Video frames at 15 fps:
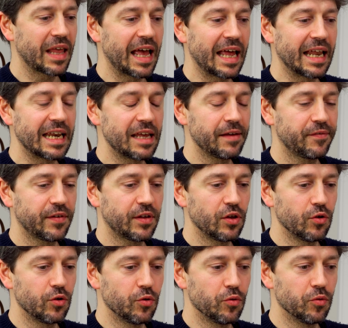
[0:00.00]
And if
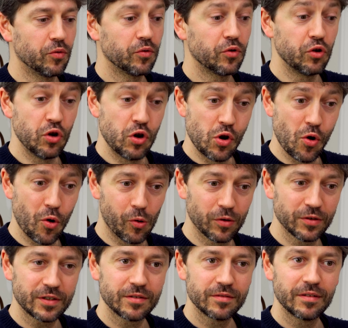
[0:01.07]
you
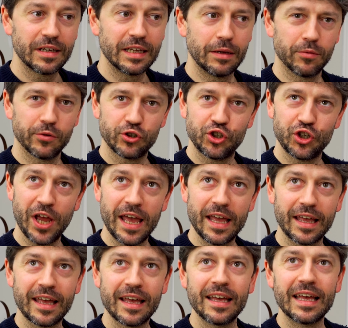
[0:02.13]
nod, he will
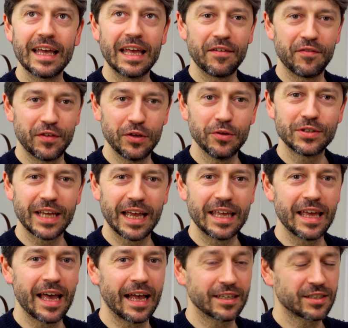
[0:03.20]
shake. If you say
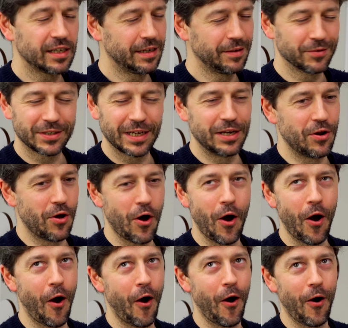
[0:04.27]
yes, he will say
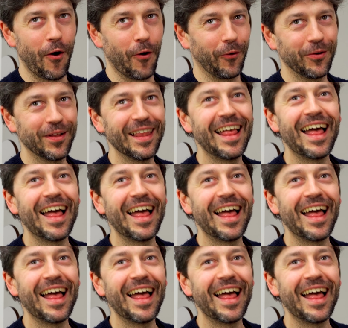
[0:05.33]
no.